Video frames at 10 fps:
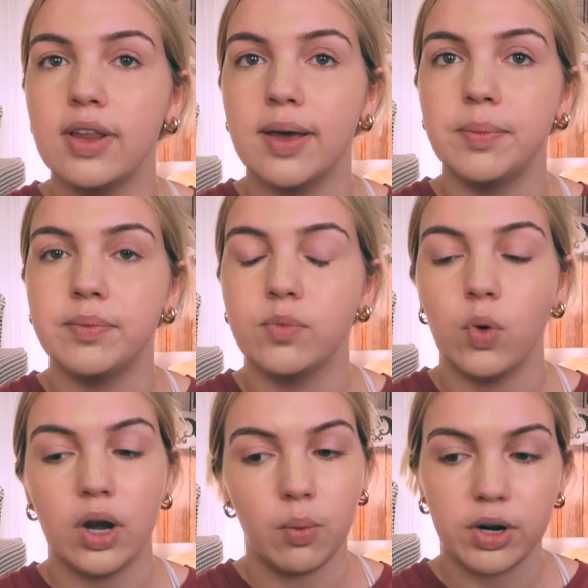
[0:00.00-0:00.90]
them
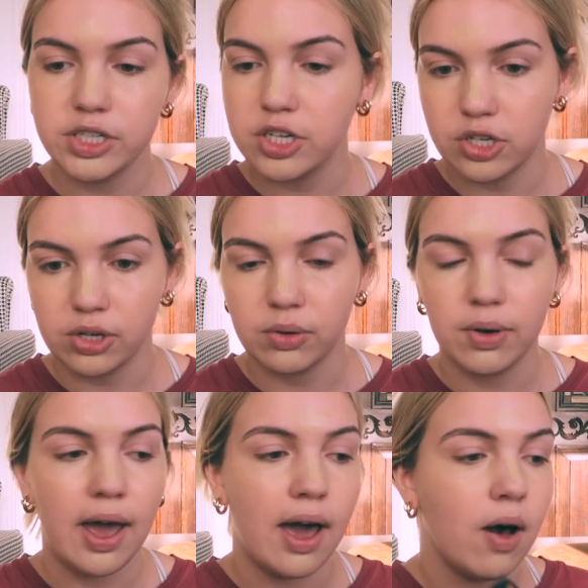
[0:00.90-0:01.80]
what I wanted to
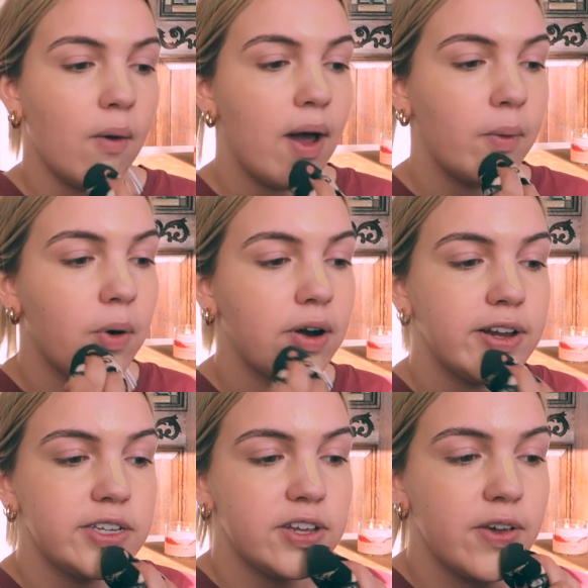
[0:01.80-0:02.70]
do, how I
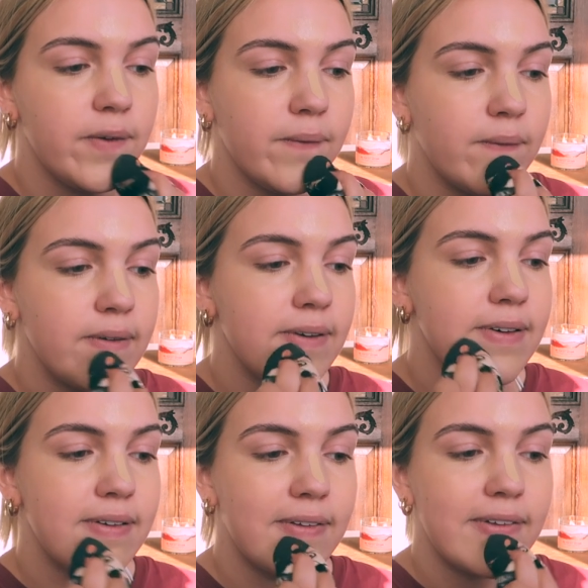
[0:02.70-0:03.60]
wanted to
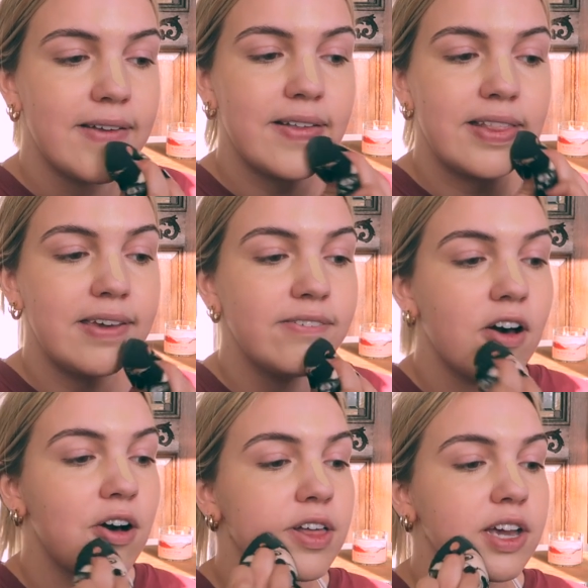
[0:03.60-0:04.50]
leave
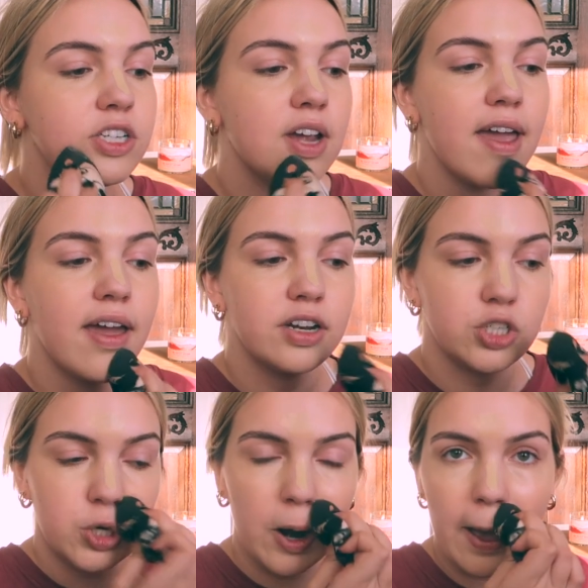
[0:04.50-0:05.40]
college and
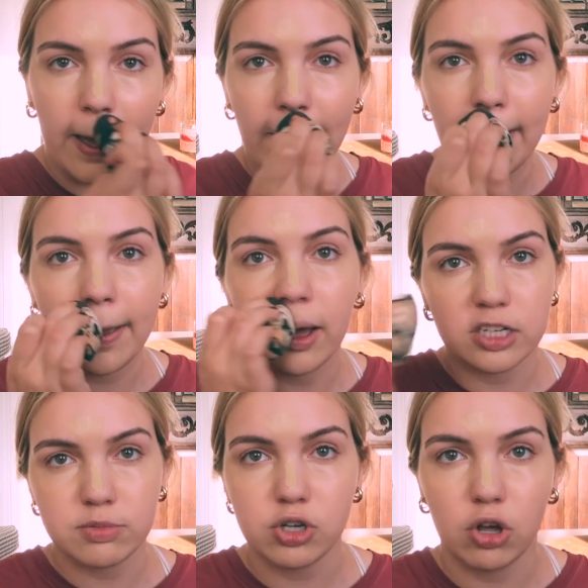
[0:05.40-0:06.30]
try
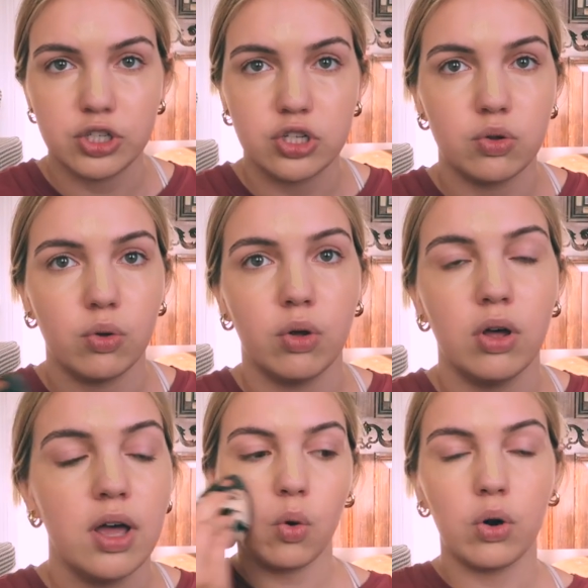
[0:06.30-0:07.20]
cosmetology
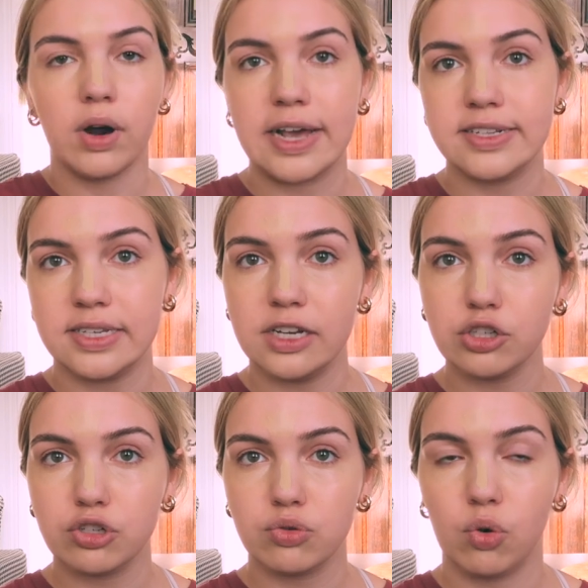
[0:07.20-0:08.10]
school or
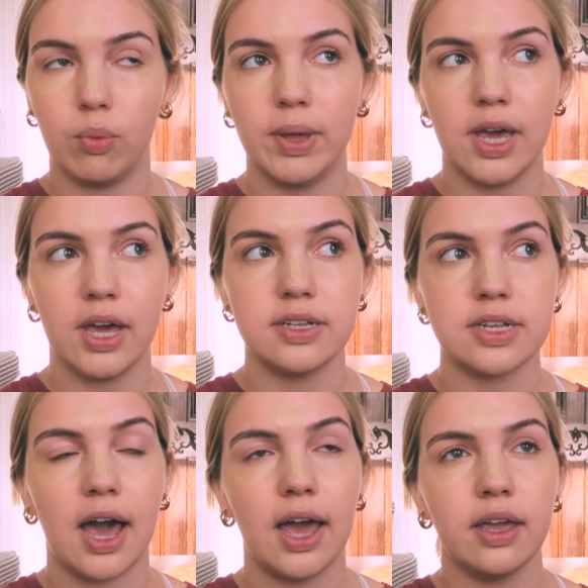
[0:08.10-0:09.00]
esthetician school, because
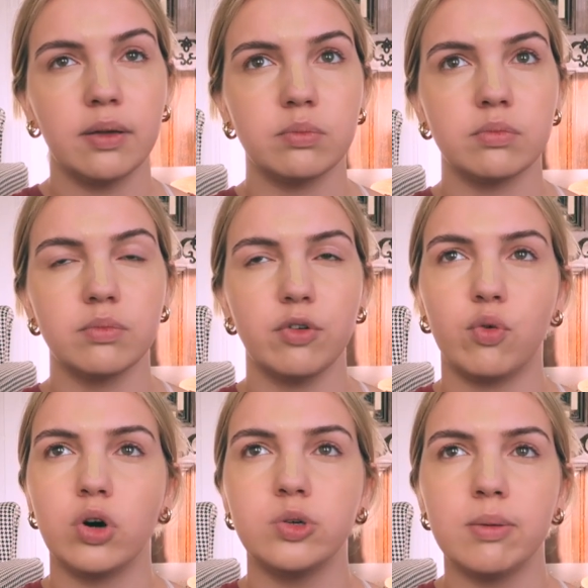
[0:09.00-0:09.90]
I,
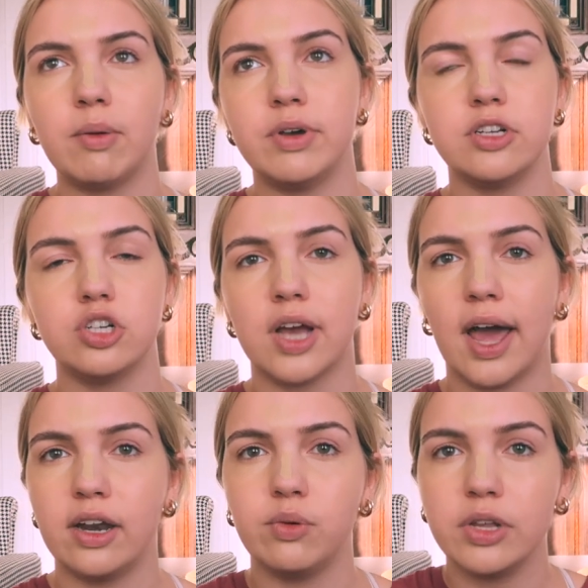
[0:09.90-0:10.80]
before doing my research,
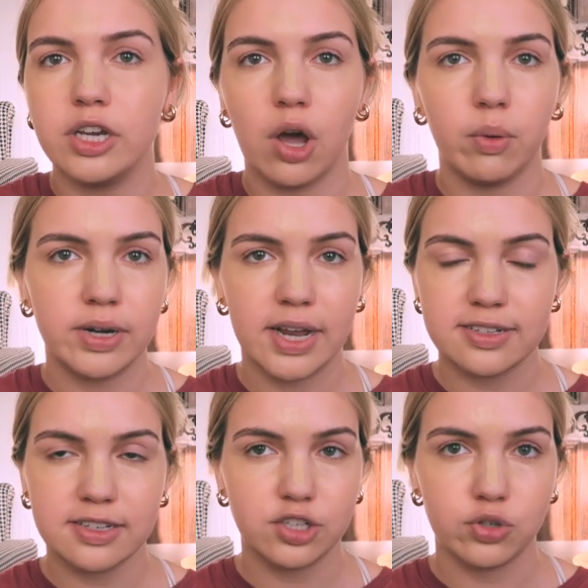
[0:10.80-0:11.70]
I didn't really know what an
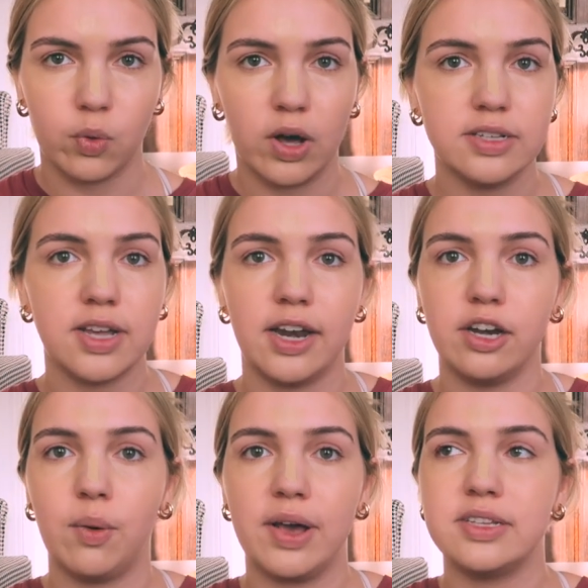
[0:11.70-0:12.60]
esthetician was. I
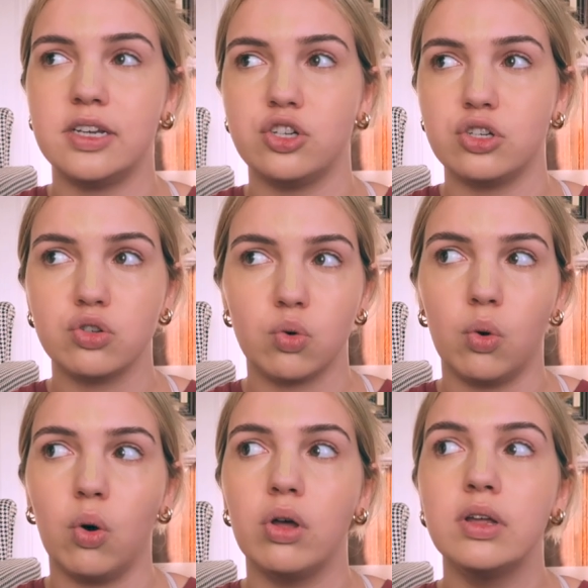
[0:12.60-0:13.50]
didn't know esthetician
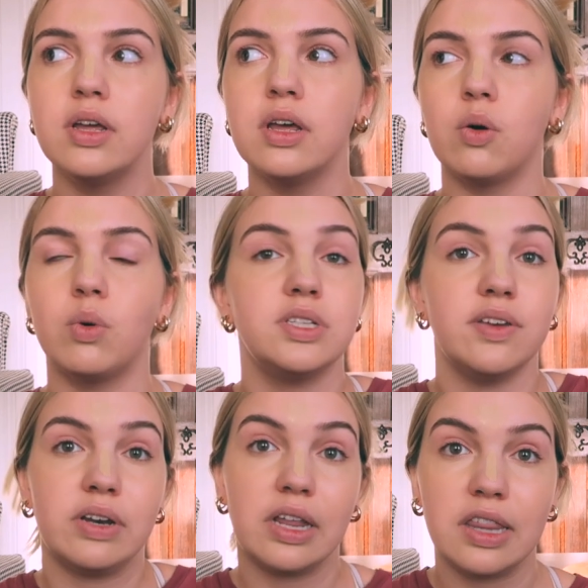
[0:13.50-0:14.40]
school was
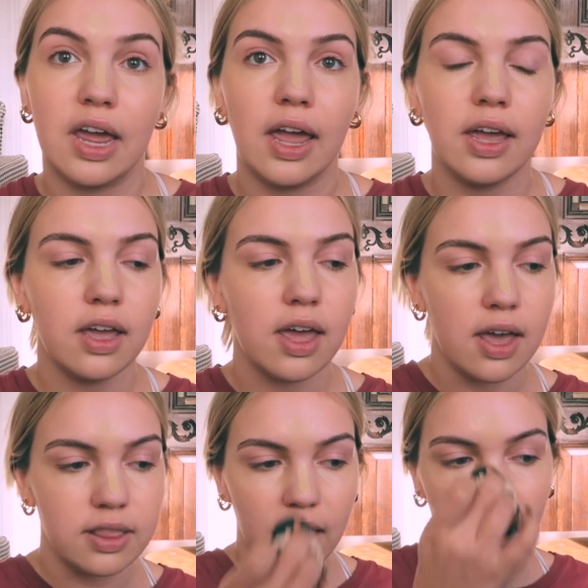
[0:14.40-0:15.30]
even a thing.
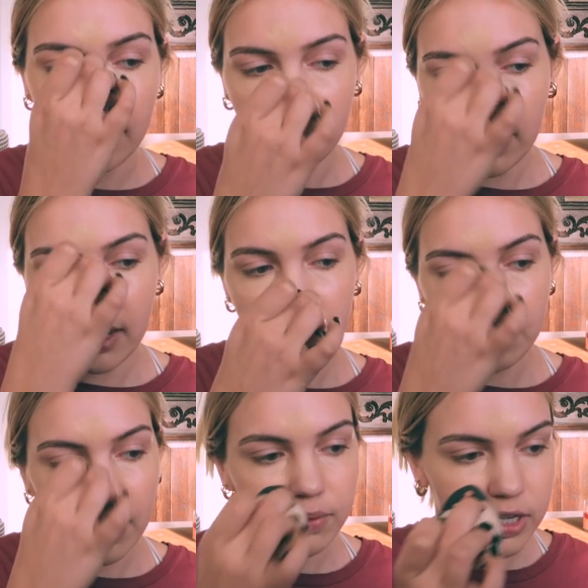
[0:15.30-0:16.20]
And then in
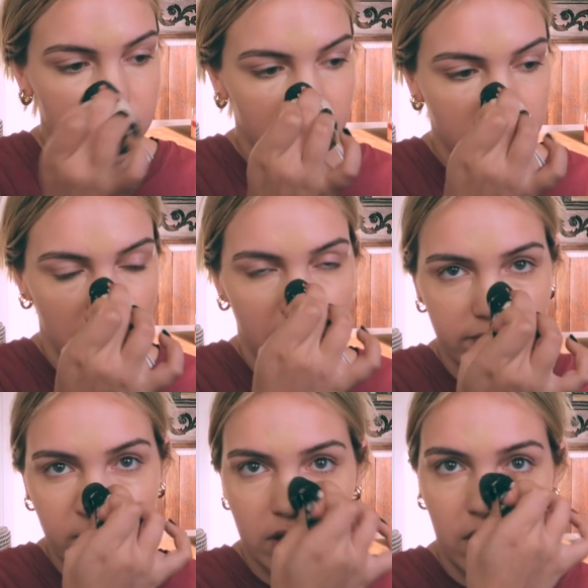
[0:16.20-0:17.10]
my research
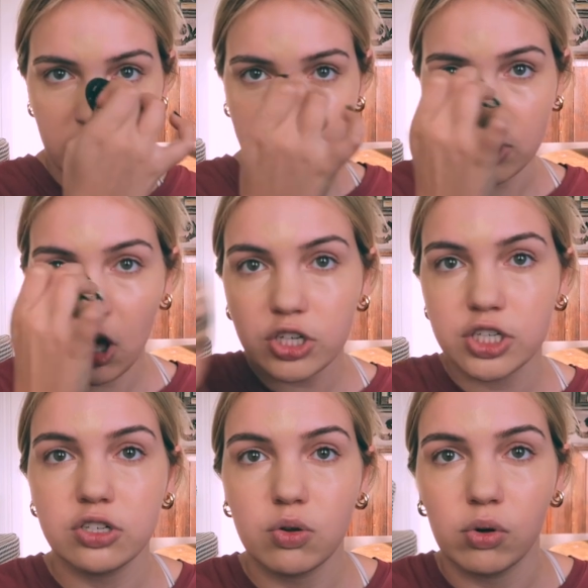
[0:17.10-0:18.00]
of
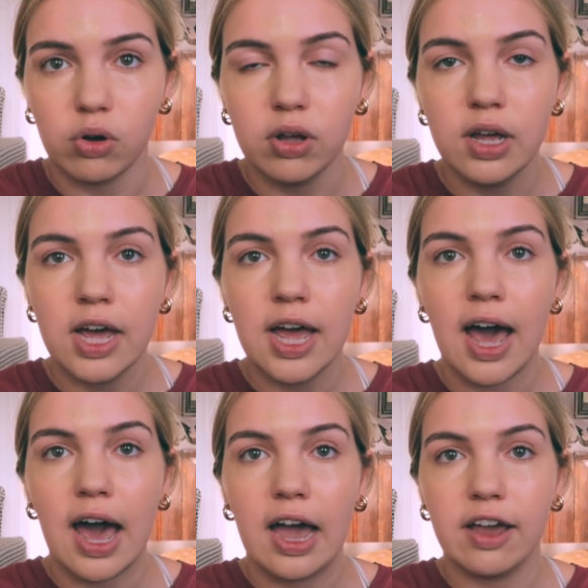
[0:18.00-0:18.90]
cosmetology school,
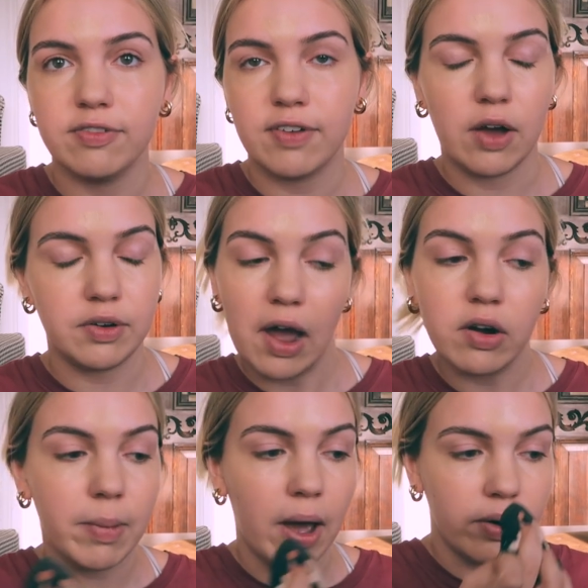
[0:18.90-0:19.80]
I found
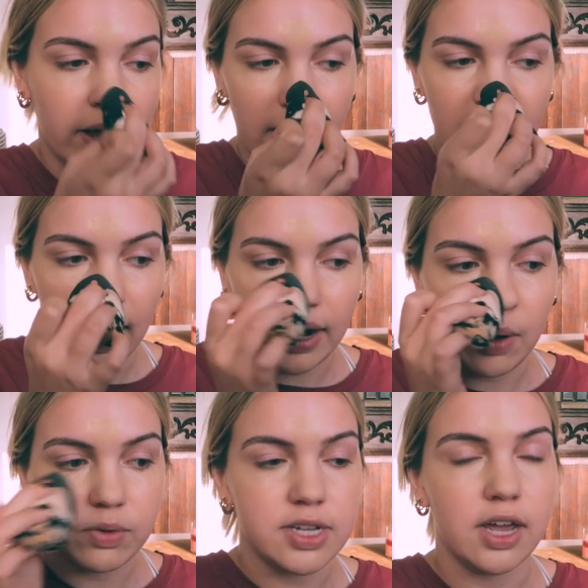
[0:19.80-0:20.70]
out about it and
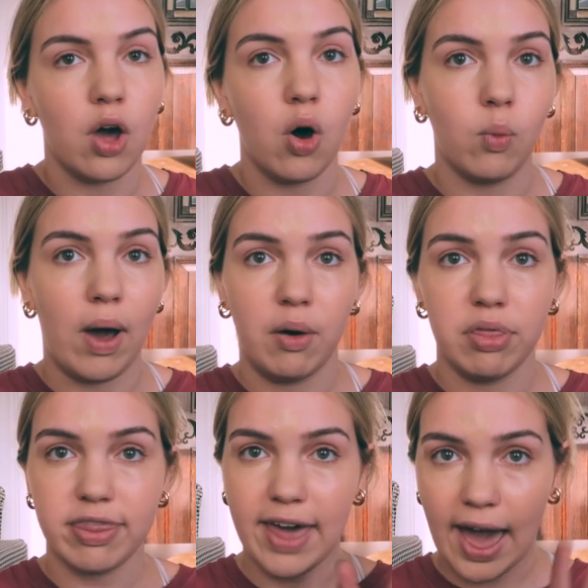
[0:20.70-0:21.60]
I was like, oh
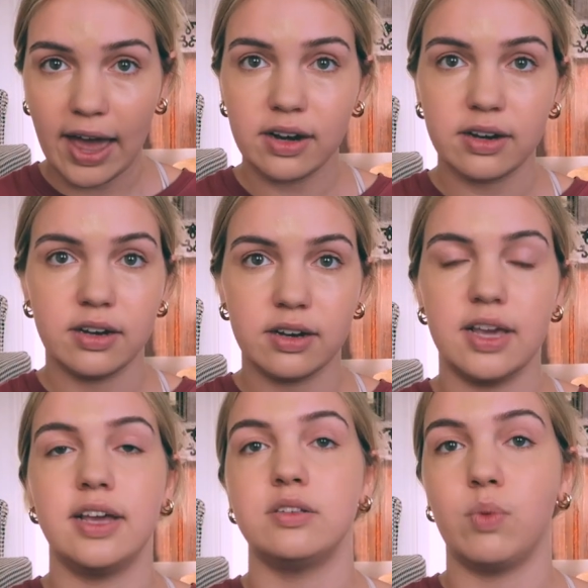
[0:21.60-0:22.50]
wow, that
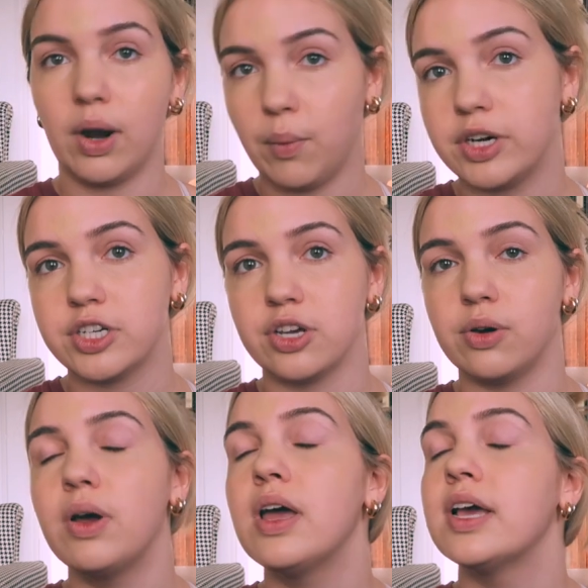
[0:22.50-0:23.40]
is what I want to do.